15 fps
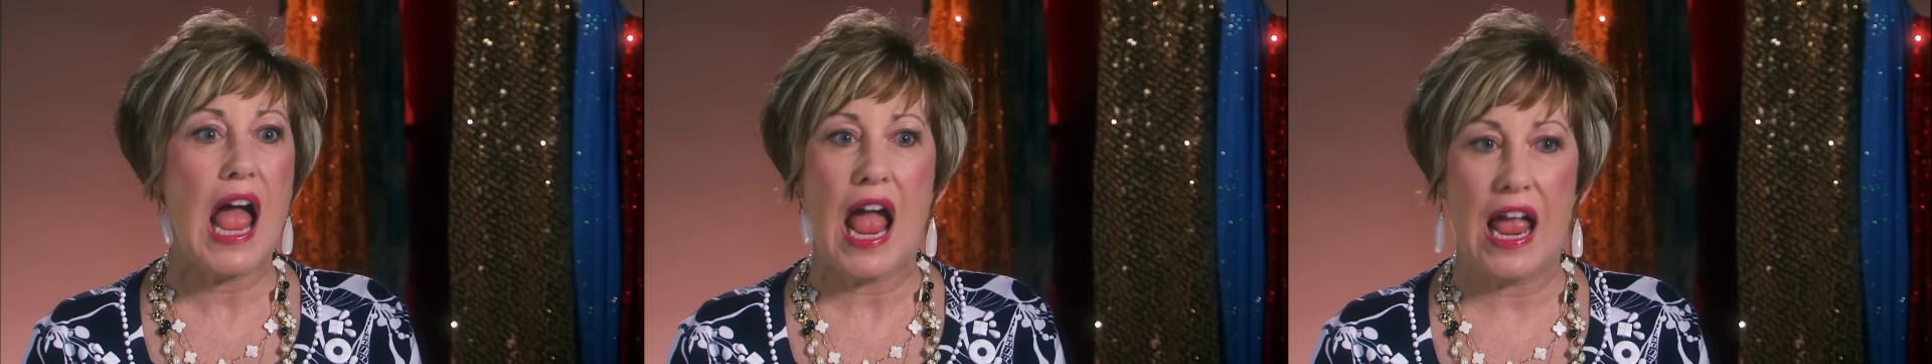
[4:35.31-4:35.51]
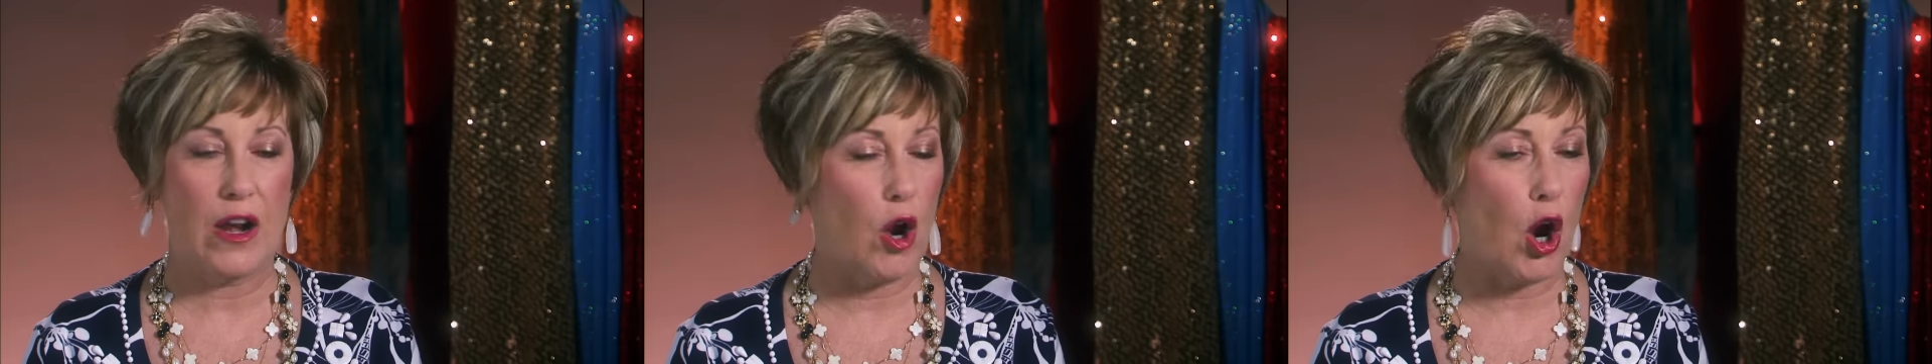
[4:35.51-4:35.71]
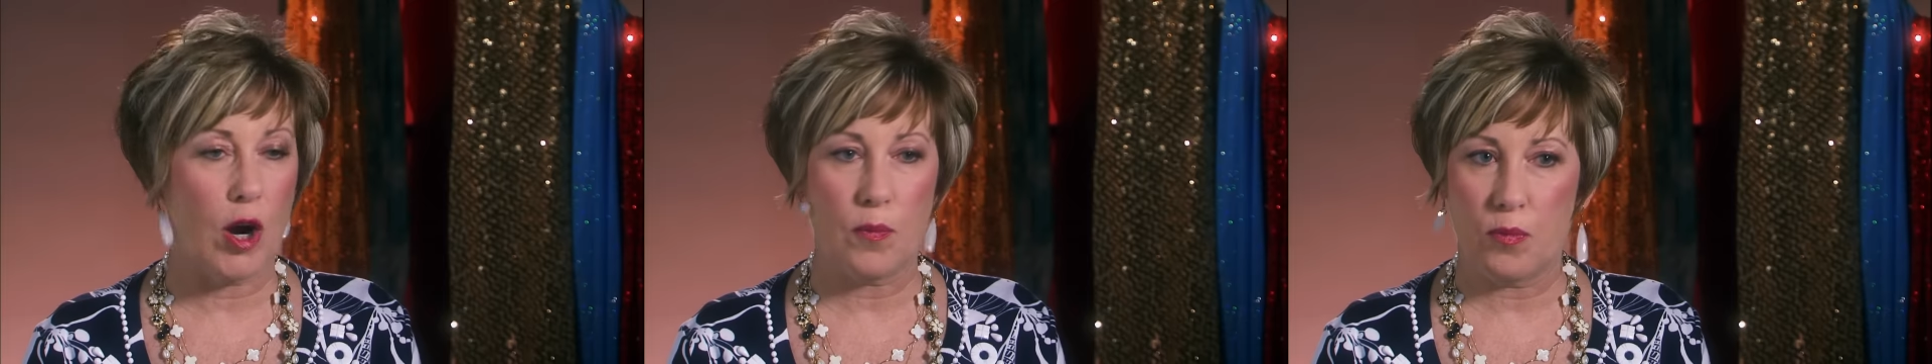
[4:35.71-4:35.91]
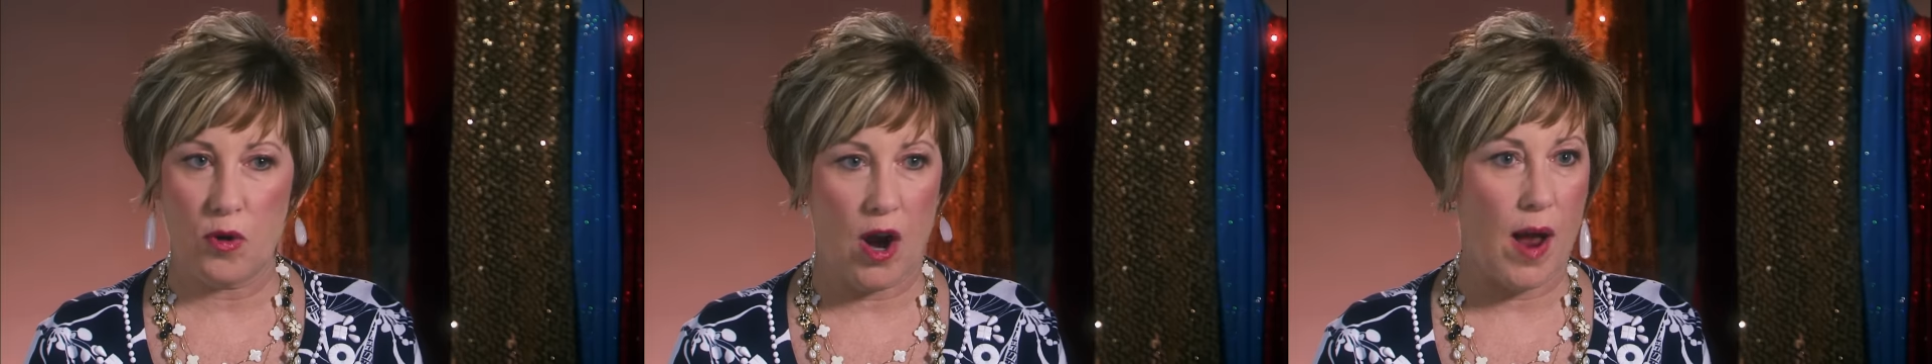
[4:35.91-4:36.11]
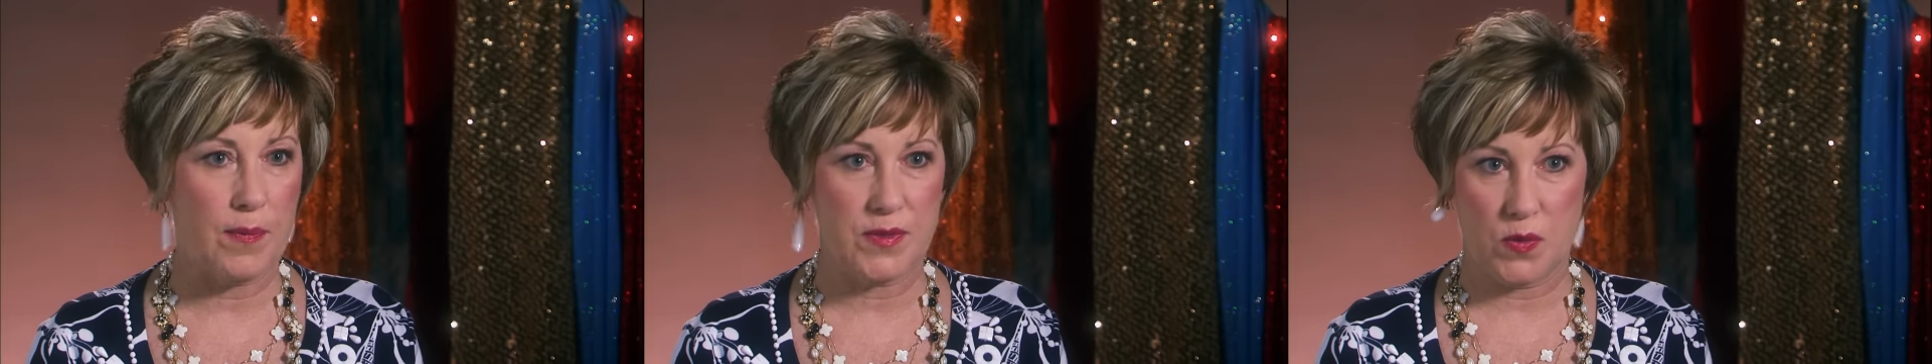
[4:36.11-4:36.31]
and our
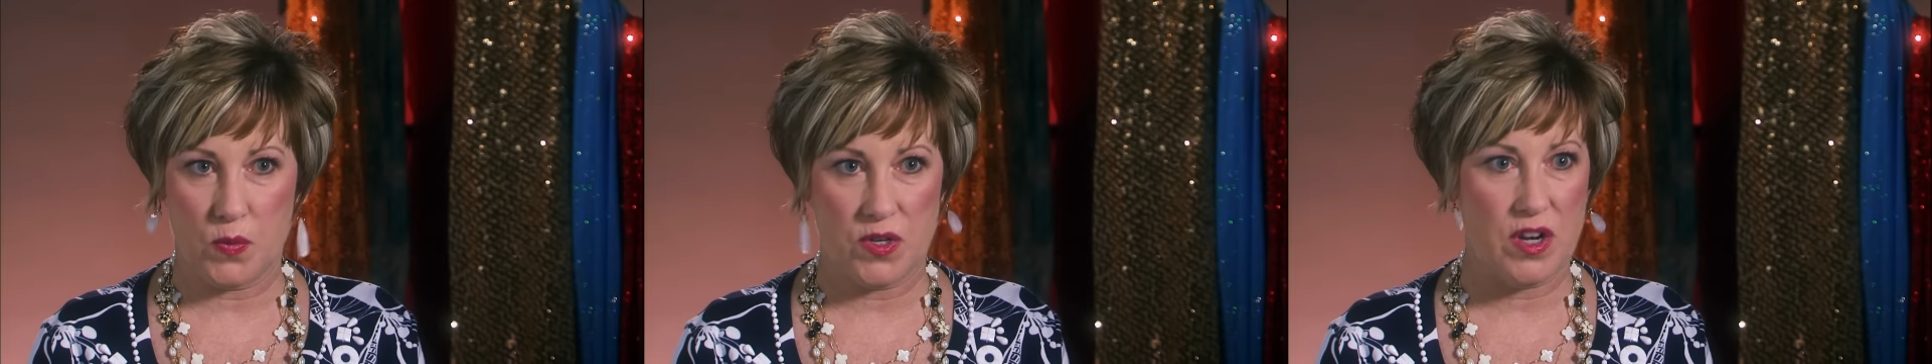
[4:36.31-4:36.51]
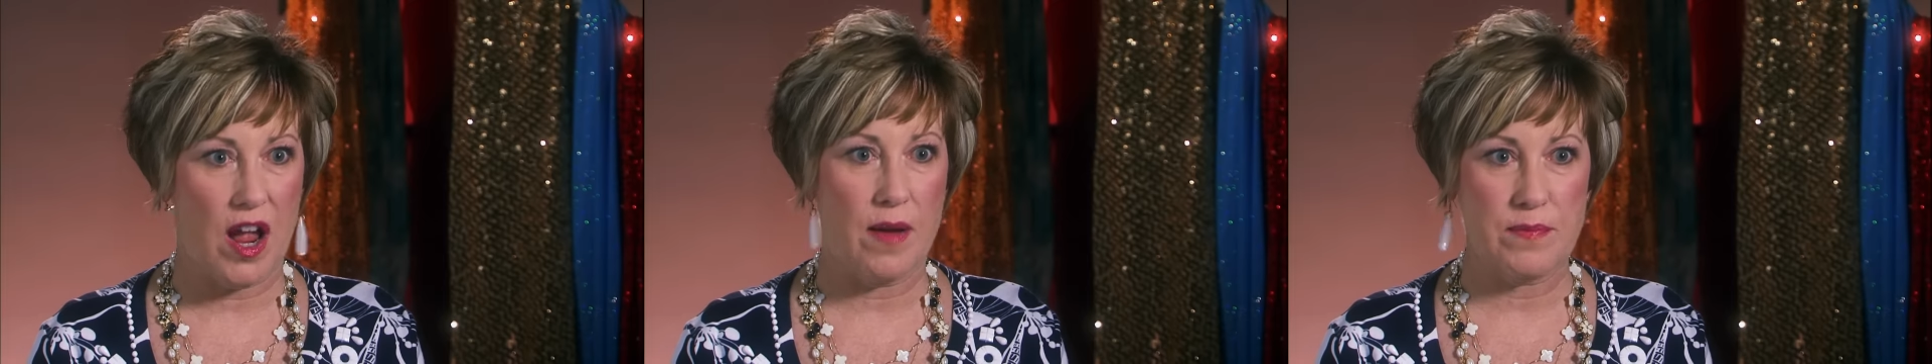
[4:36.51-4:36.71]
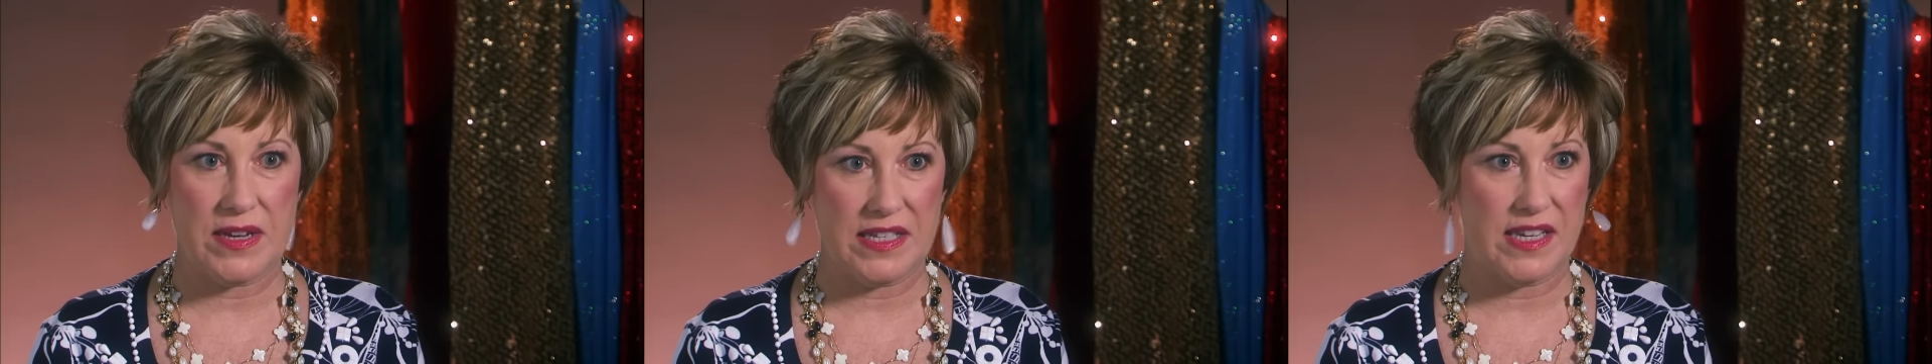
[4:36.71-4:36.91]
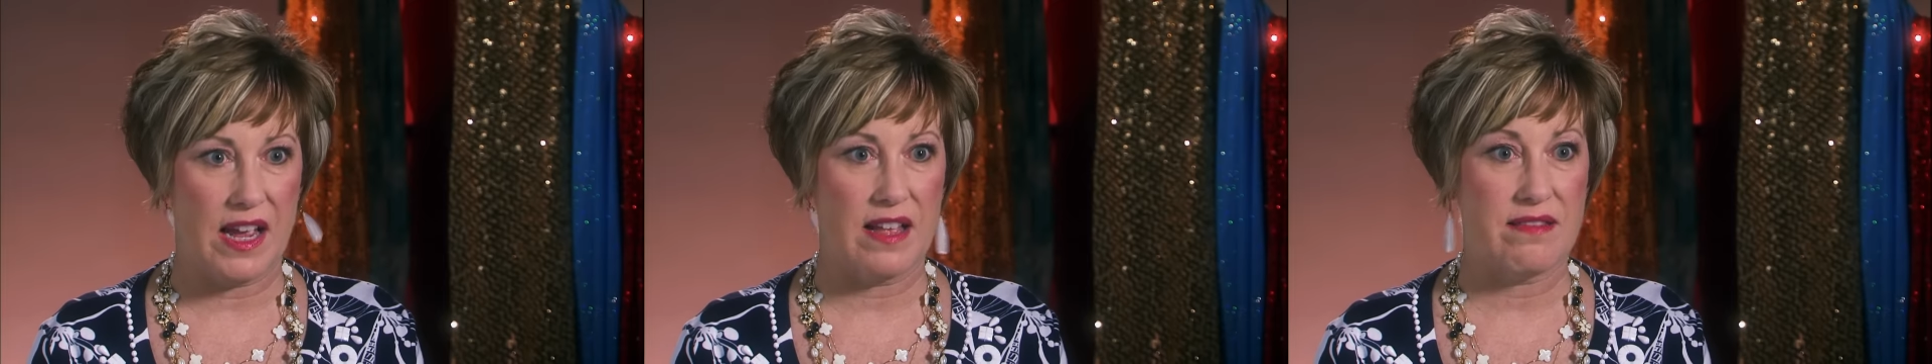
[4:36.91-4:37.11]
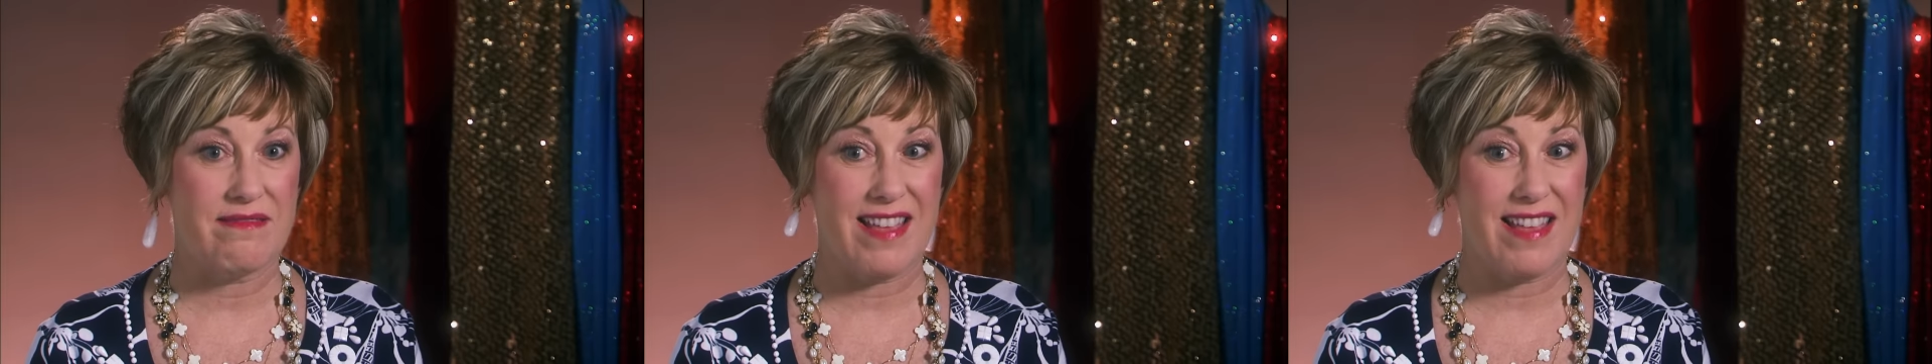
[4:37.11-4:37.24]
props would not be done.